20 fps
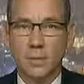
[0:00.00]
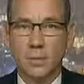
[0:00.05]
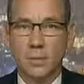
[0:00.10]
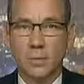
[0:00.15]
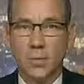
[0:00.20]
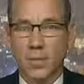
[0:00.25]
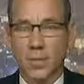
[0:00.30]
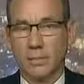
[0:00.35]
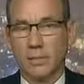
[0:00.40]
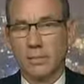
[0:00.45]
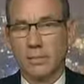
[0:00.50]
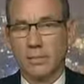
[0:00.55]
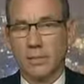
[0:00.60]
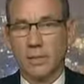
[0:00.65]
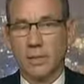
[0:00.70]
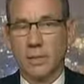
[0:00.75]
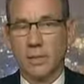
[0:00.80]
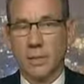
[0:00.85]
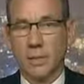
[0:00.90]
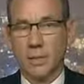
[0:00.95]
Well,
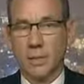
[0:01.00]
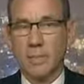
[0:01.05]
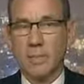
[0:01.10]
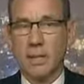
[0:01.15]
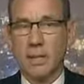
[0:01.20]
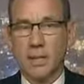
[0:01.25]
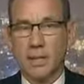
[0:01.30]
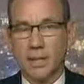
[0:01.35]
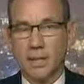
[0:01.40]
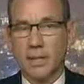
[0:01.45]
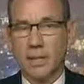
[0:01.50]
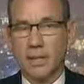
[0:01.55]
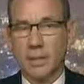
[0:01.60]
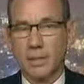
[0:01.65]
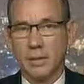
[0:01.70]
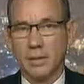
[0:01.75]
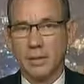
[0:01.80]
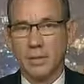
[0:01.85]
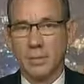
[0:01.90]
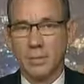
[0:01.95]
let me be
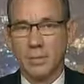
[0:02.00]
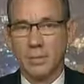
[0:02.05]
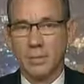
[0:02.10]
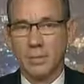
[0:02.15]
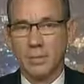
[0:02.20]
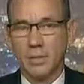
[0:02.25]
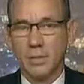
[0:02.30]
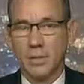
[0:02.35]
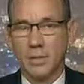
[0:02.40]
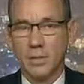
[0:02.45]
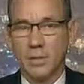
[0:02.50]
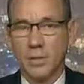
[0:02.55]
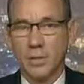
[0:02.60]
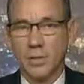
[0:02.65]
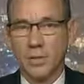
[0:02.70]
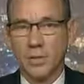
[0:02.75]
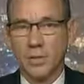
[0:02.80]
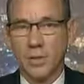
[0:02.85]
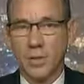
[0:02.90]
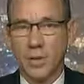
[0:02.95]
clear here. The
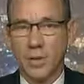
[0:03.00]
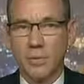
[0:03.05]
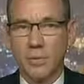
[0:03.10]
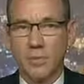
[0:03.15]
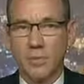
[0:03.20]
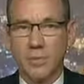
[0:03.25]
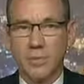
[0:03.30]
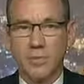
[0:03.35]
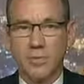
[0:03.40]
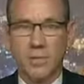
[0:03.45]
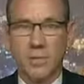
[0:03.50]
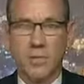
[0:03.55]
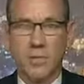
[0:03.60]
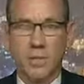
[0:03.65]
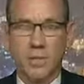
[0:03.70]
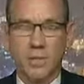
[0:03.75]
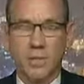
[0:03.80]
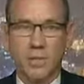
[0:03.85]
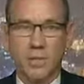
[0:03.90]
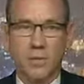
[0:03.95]
story with these four
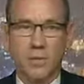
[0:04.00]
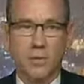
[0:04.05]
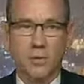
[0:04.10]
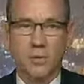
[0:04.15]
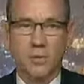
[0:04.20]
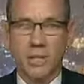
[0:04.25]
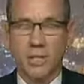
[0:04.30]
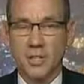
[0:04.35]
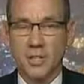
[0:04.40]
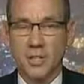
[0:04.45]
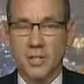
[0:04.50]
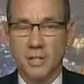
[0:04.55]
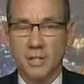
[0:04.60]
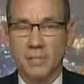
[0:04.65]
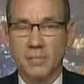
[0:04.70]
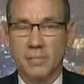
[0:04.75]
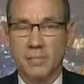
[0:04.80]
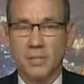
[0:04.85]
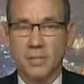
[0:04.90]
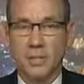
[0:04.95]
boys is a tragedy.
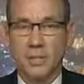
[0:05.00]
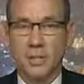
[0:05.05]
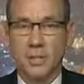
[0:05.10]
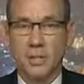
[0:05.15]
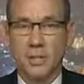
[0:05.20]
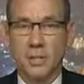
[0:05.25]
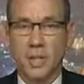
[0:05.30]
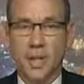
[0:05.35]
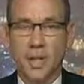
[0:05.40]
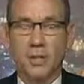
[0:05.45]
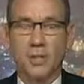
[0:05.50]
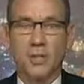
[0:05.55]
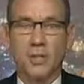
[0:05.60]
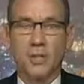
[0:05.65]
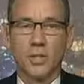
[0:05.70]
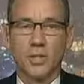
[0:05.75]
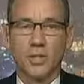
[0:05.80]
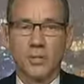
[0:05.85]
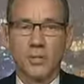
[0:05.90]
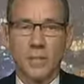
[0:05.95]
You can't look
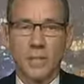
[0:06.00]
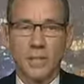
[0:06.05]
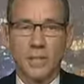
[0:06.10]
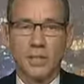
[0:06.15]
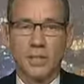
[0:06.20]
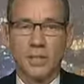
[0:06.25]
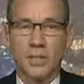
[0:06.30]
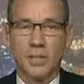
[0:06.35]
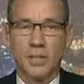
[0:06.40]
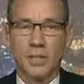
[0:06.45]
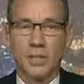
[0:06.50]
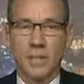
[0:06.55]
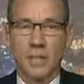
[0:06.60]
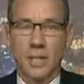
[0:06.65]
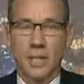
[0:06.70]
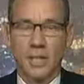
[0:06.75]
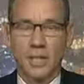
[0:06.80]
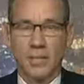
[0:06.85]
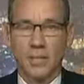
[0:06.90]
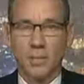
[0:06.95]
at those pictures and
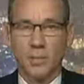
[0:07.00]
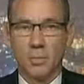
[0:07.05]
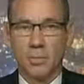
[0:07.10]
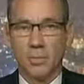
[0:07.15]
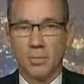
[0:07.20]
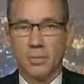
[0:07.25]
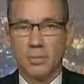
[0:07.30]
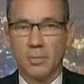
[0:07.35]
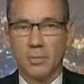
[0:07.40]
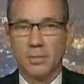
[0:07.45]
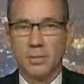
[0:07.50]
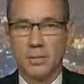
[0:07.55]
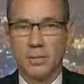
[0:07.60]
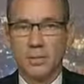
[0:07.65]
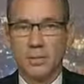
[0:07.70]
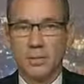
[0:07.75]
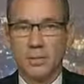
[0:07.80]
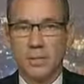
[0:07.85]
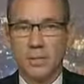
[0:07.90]
not be moved.